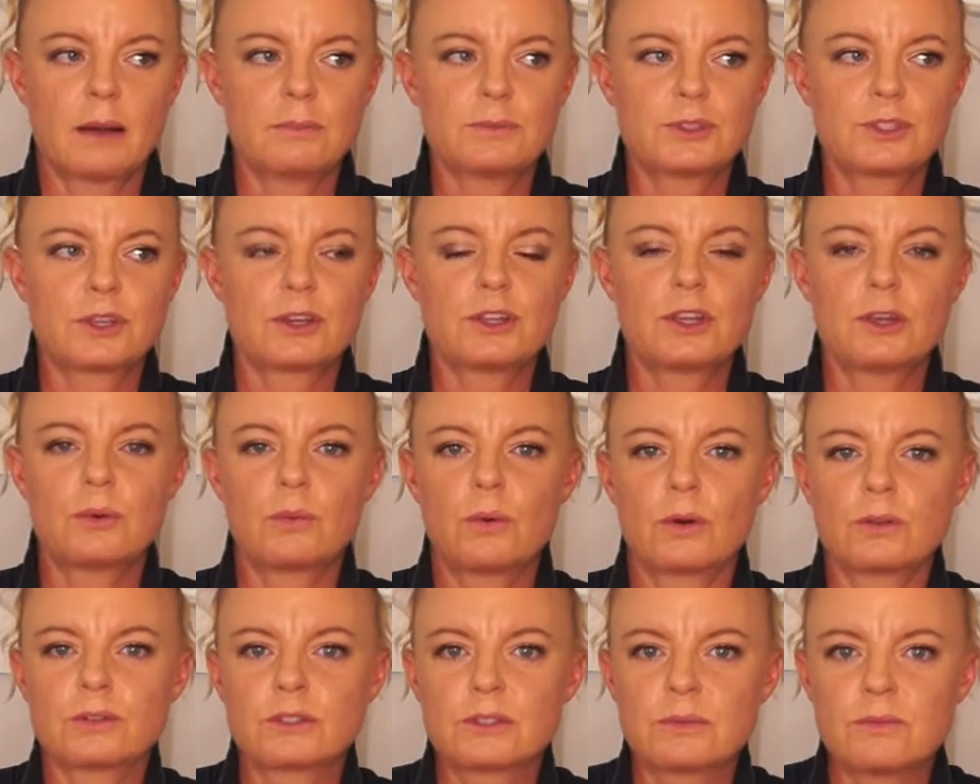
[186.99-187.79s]
So you
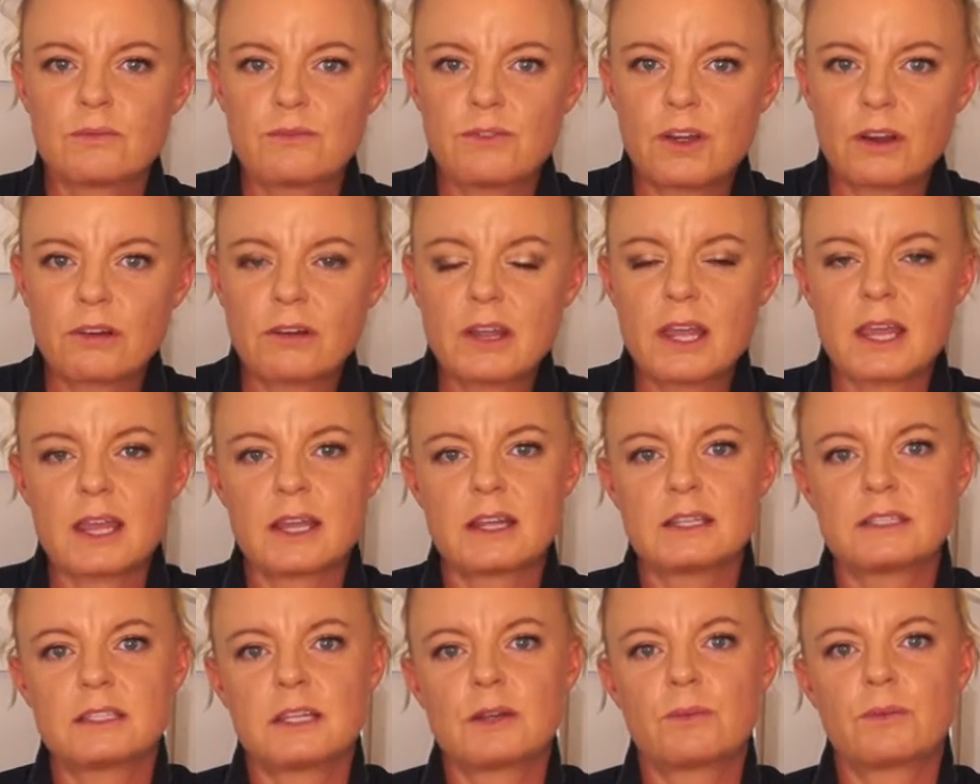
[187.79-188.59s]
want some very
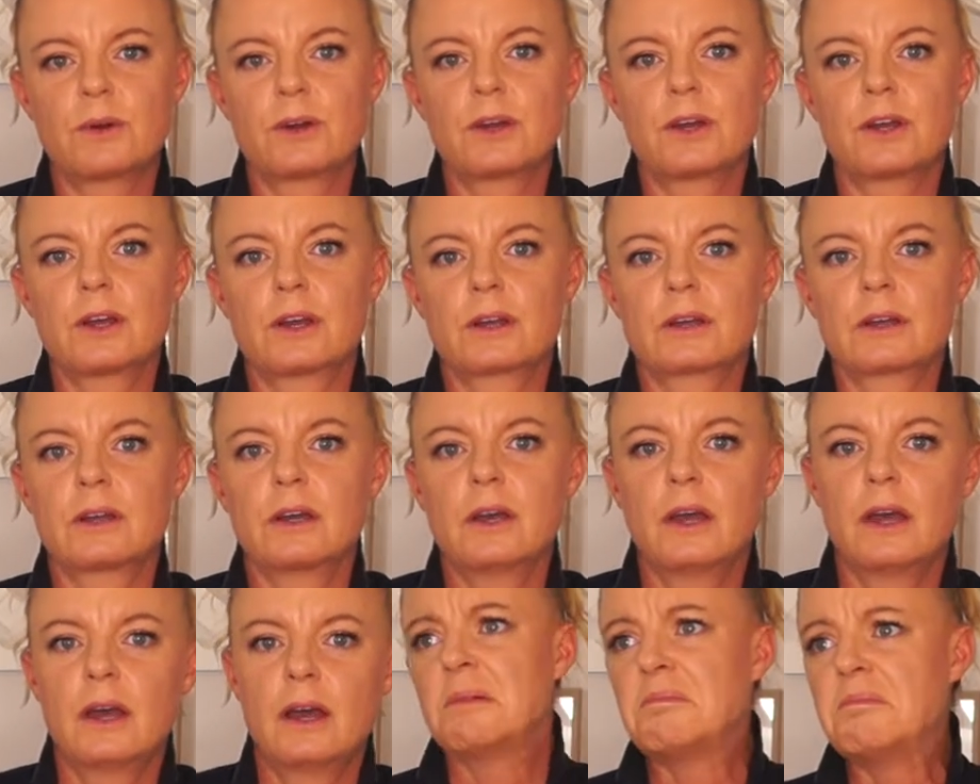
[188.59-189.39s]
easy work,
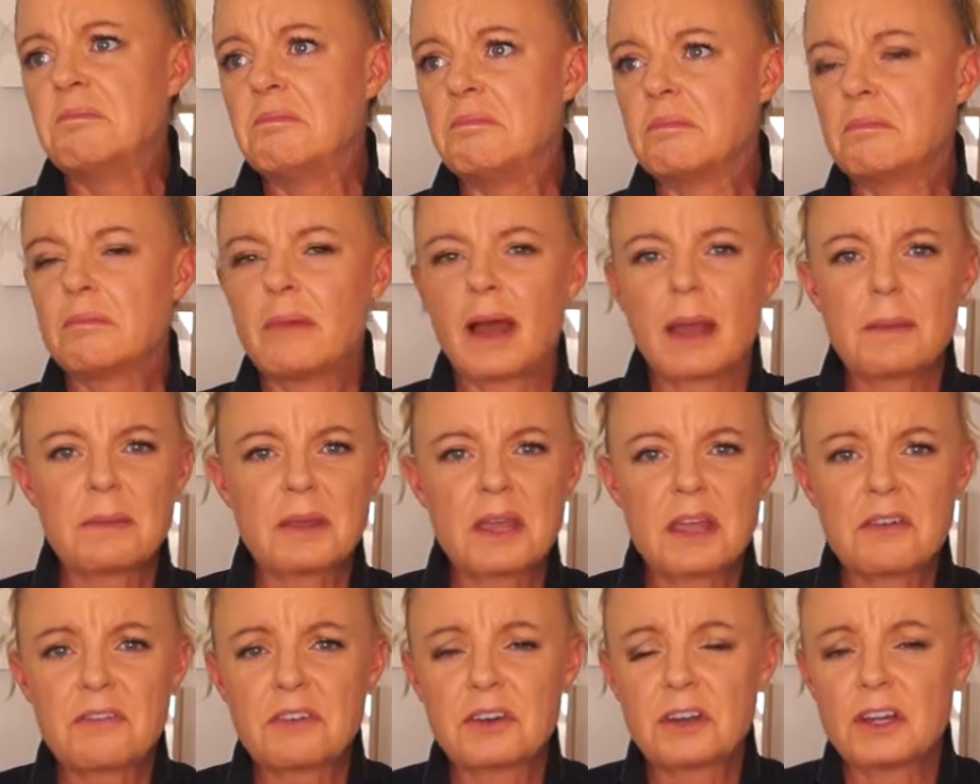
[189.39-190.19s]
maybe
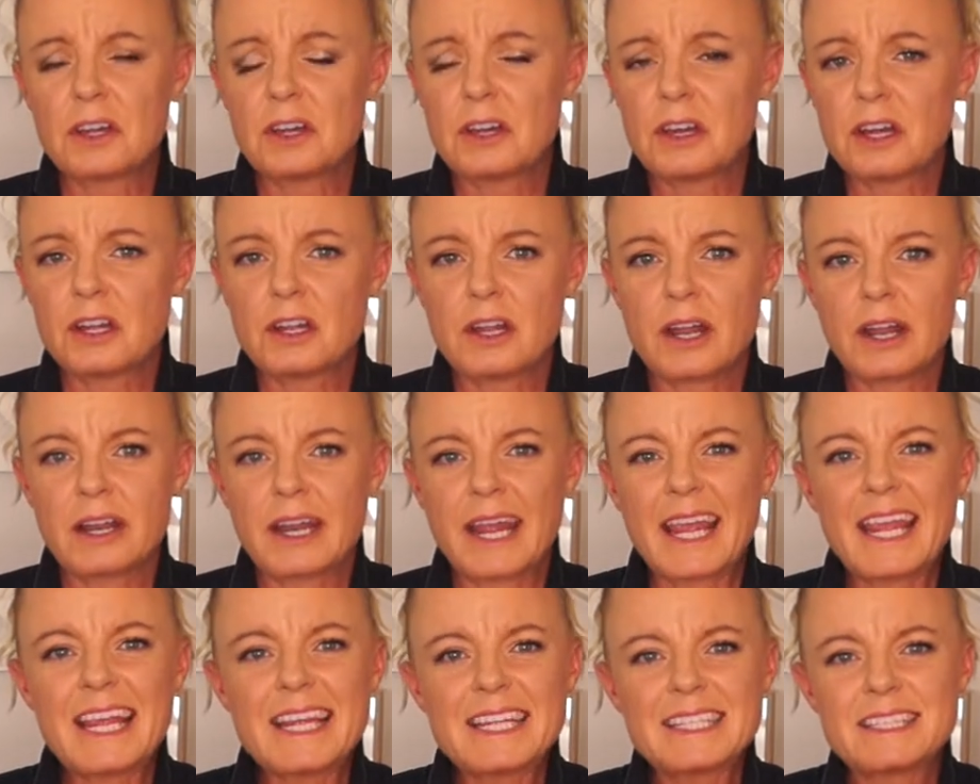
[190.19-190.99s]
even
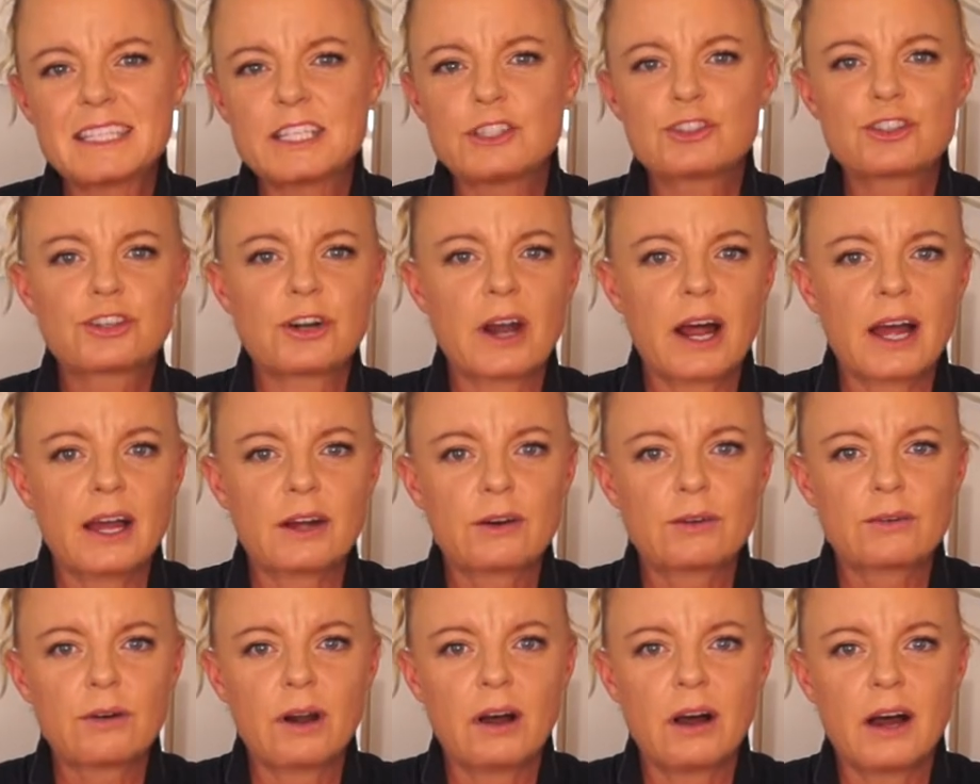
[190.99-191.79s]
an easy
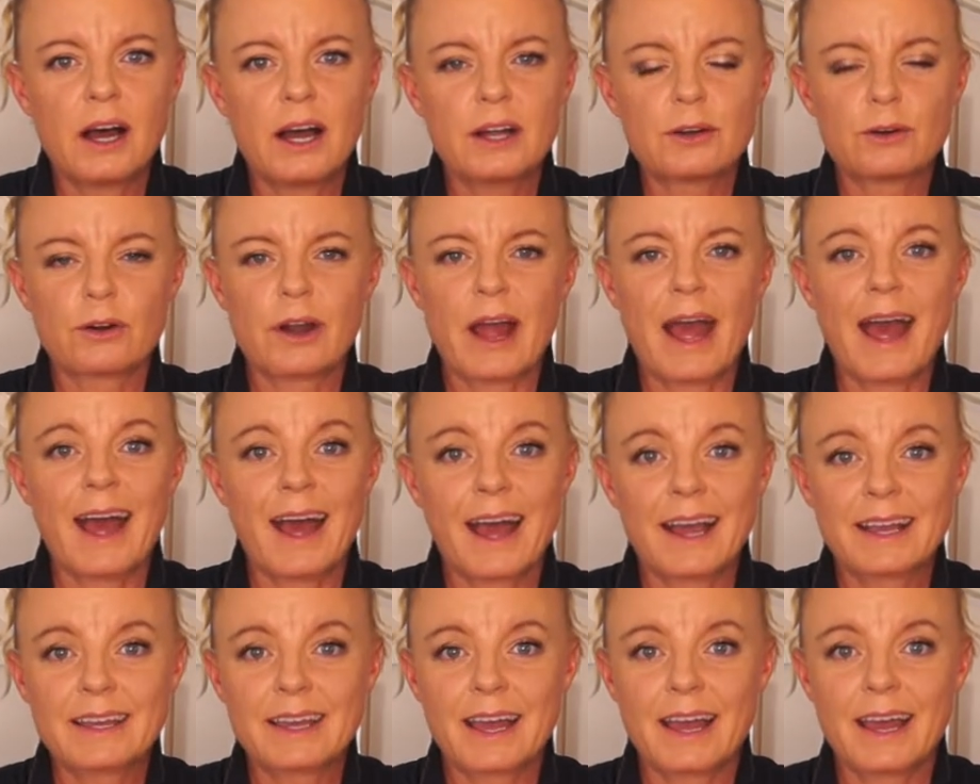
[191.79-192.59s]
trail ride or a
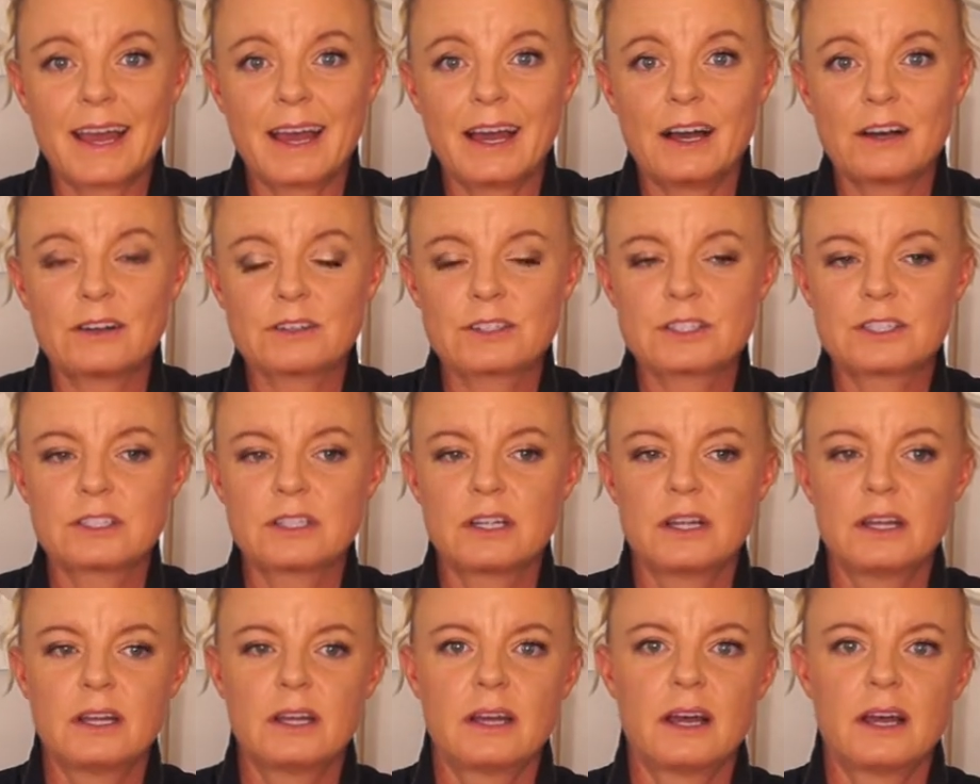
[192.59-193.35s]
hack out,